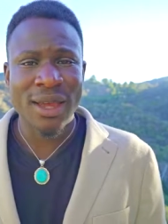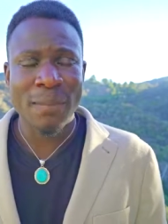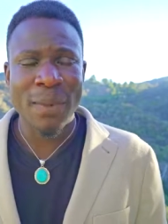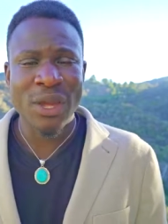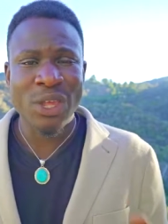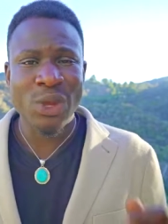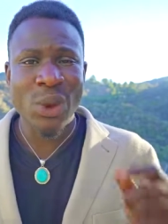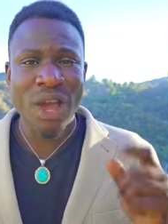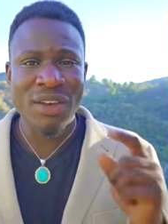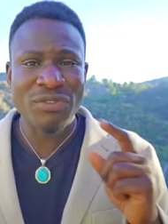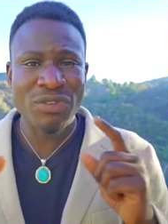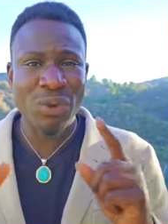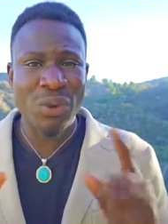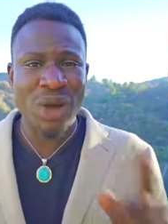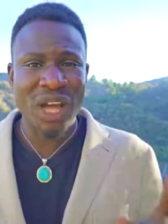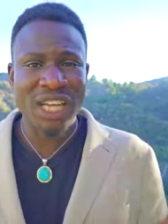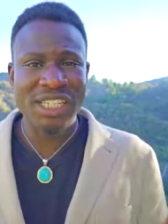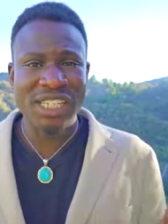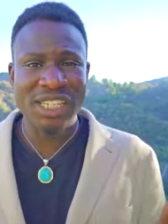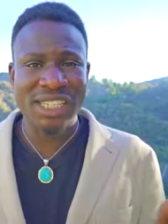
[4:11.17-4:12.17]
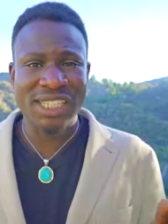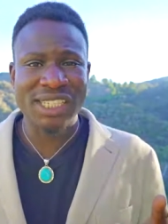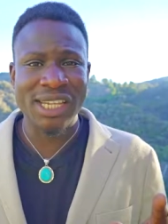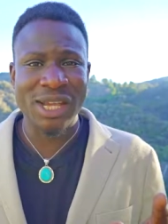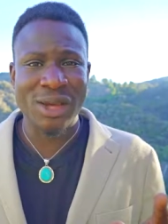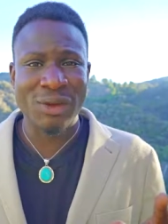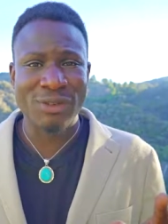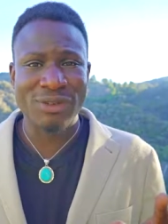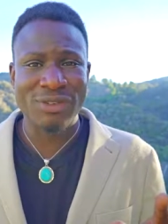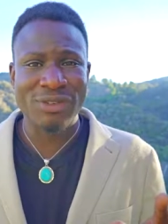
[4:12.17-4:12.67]
But you have to ask
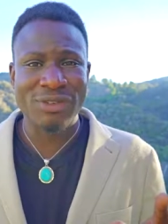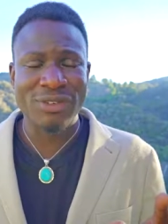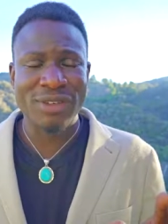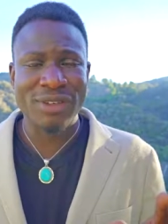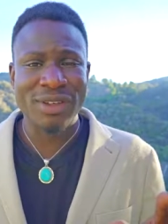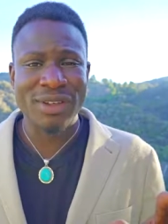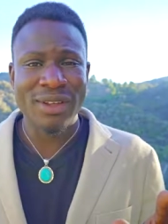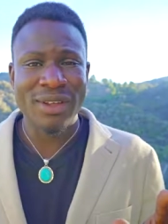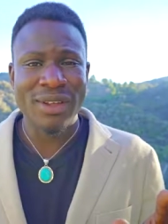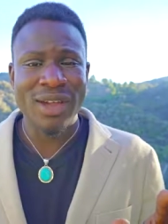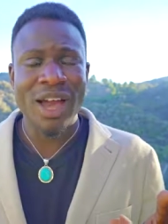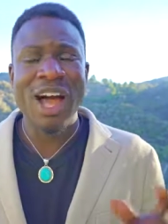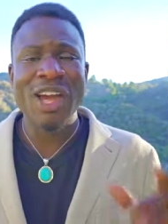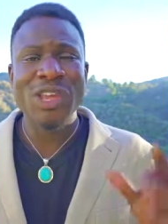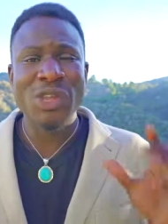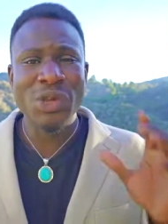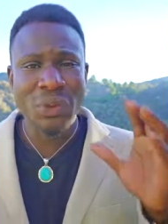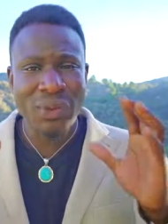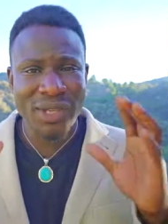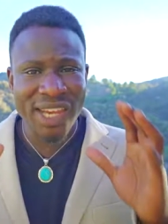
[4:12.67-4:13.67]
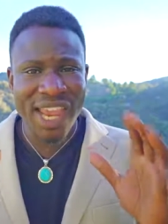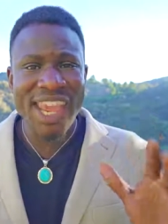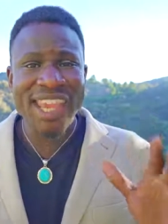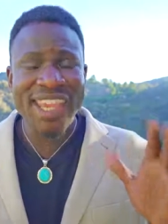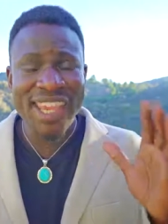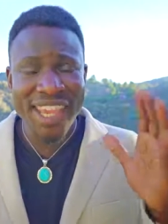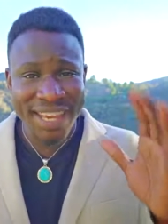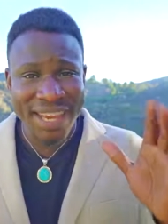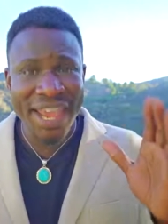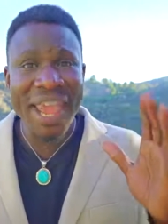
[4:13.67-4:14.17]
yourself, are you
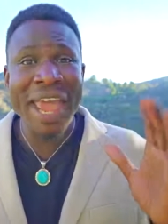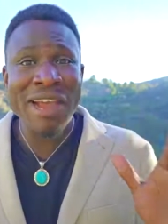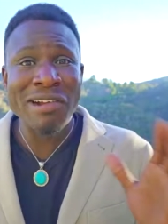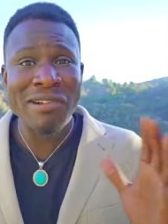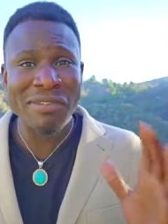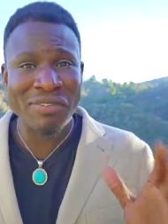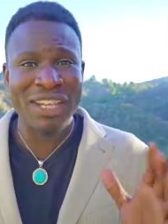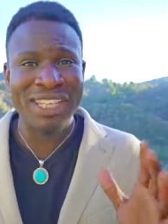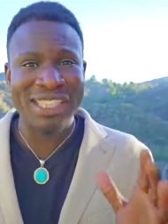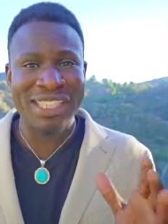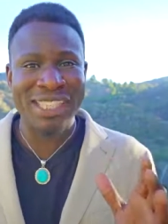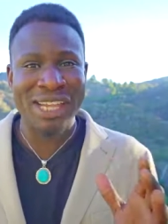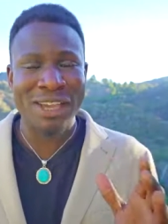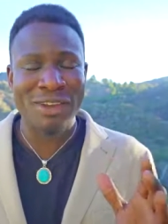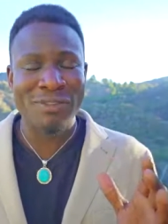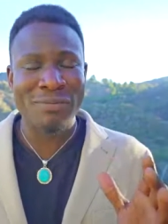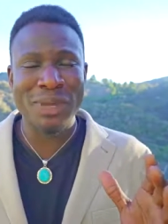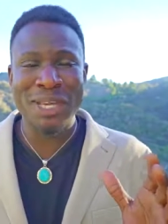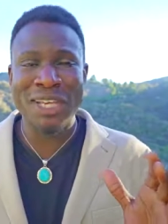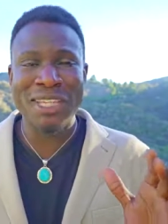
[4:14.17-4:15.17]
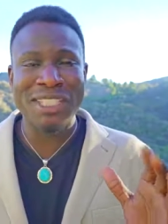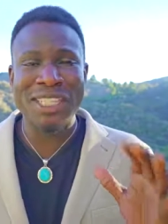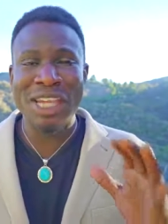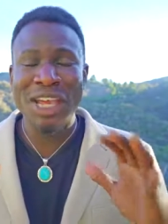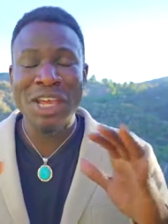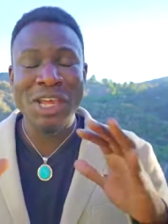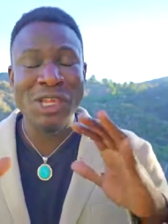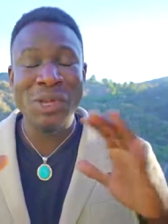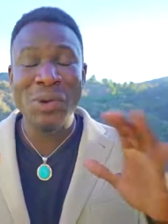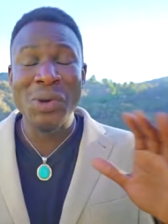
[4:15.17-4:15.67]
taking care of yourself? Because
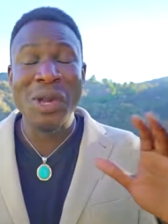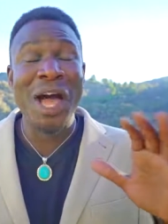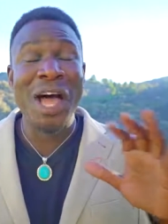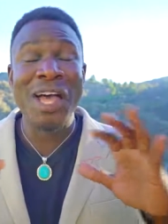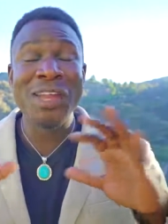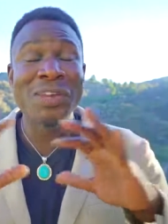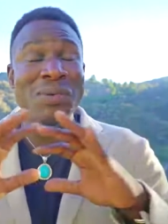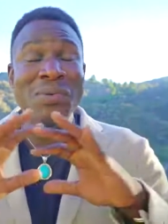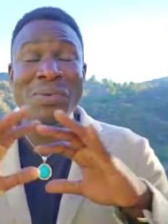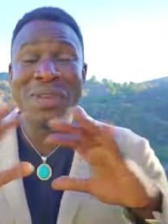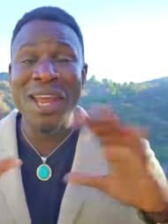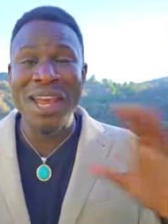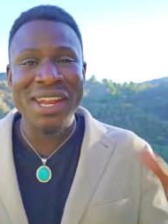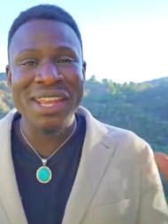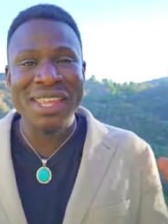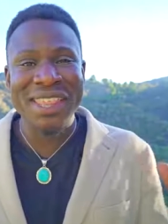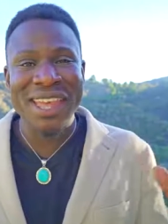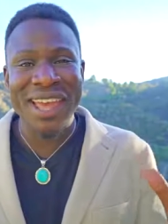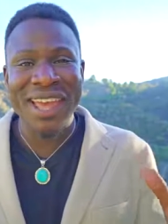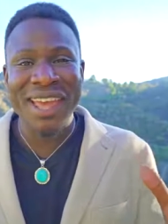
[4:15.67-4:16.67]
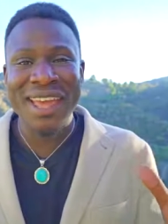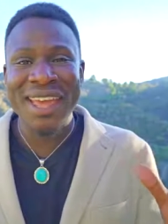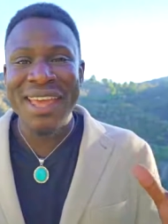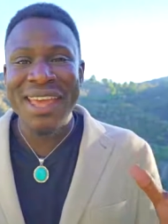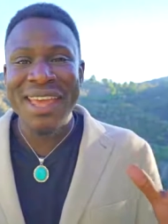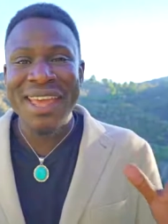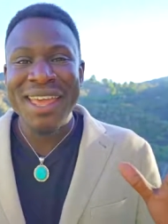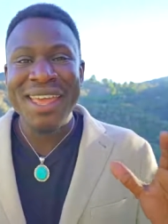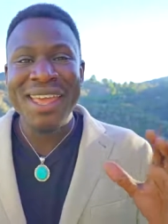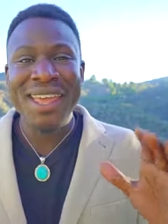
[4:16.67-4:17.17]
you can't do none of that
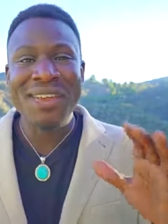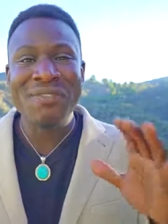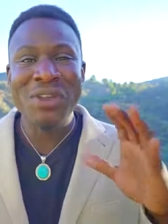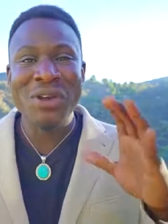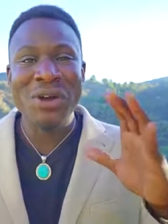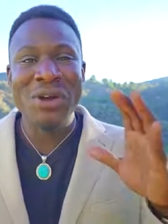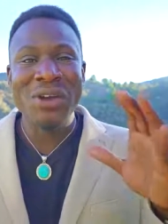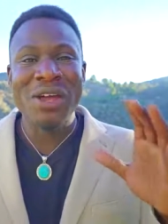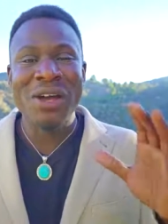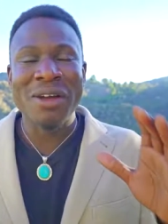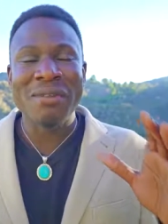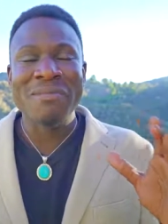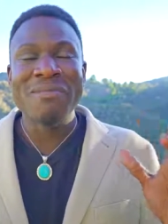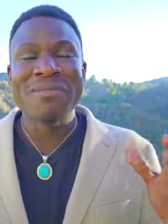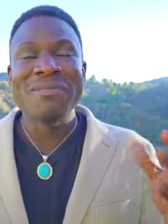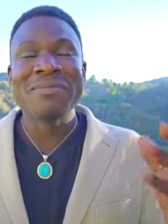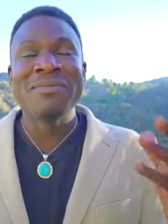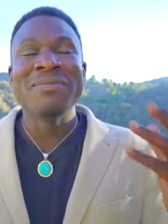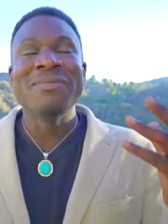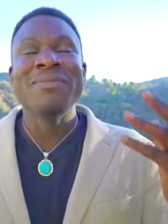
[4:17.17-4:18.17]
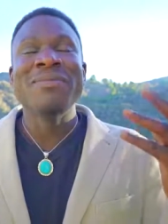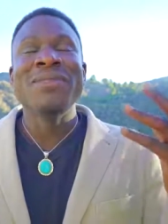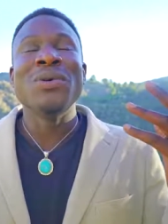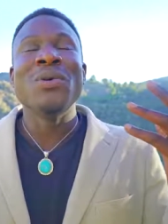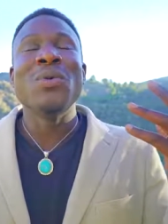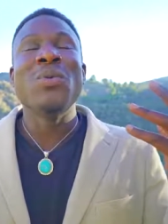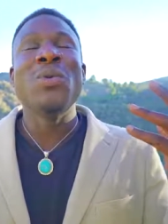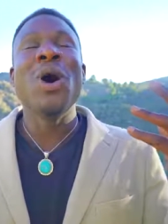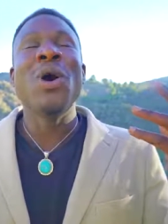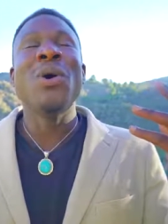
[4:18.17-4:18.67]
if you're not,
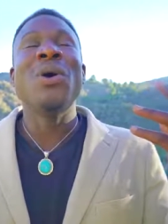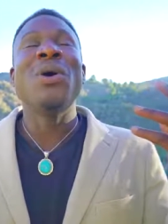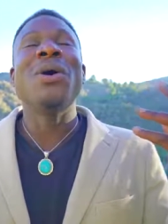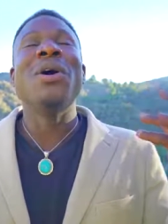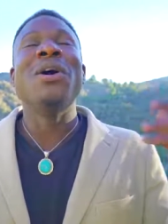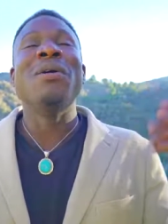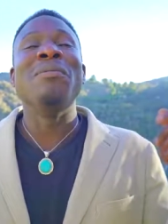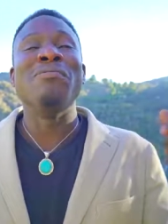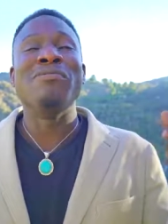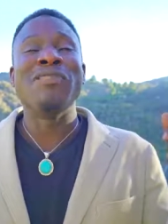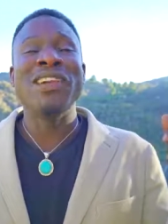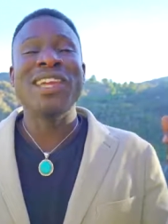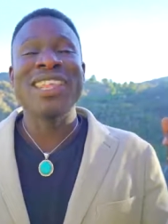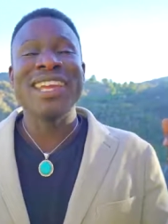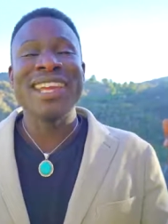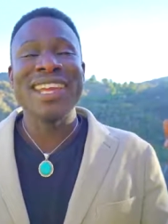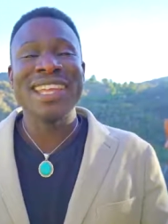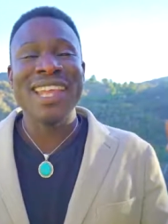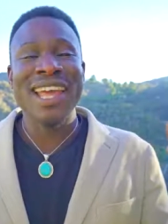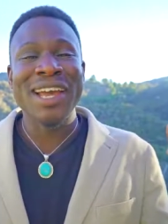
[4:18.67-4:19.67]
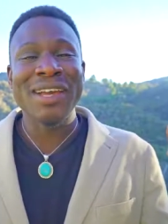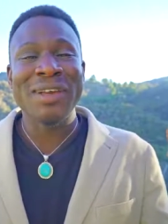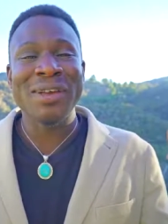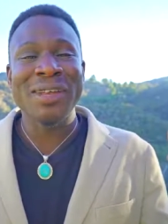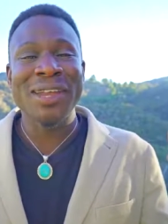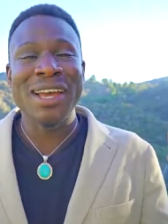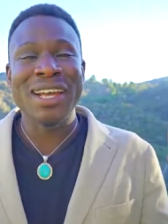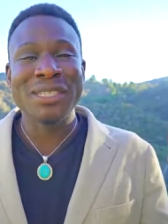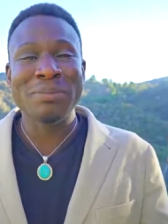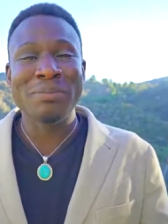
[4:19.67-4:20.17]
woo, breathing in that
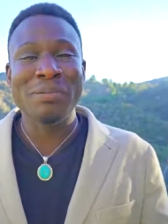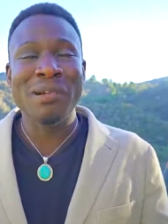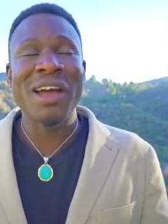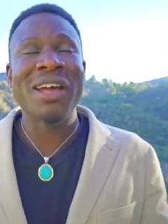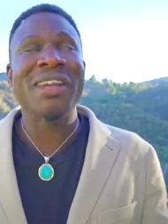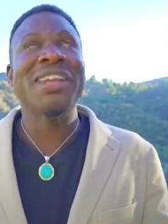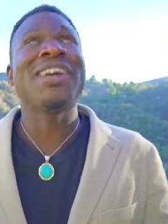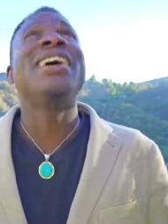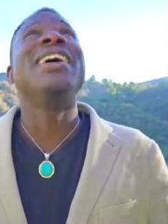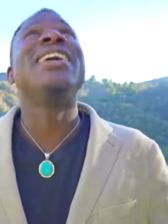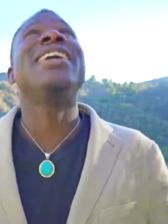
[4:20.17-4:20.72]
good ass prana.